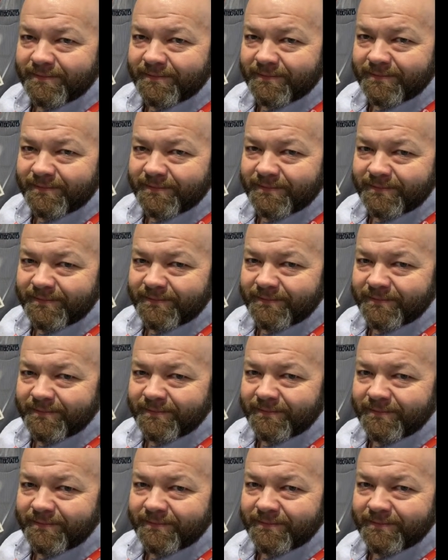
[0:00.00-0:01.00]

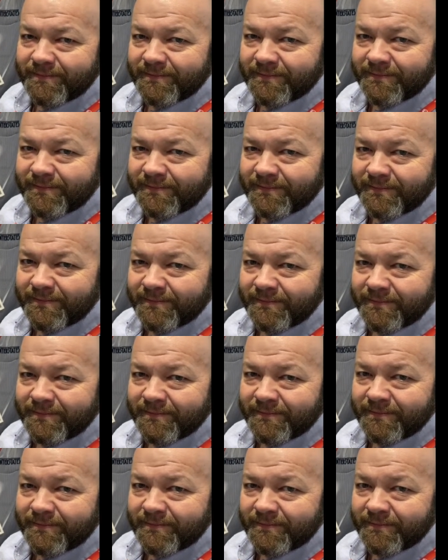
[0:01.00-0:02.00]

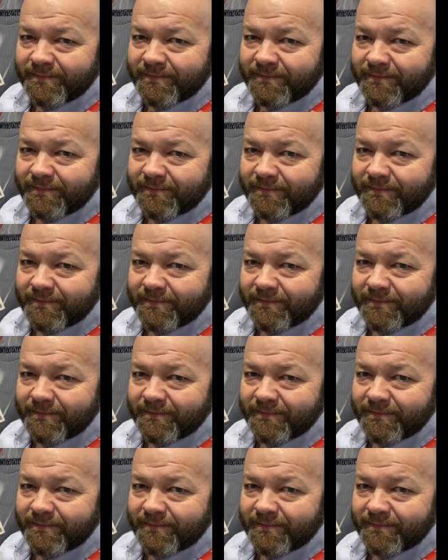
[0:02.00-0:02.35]
[no speech]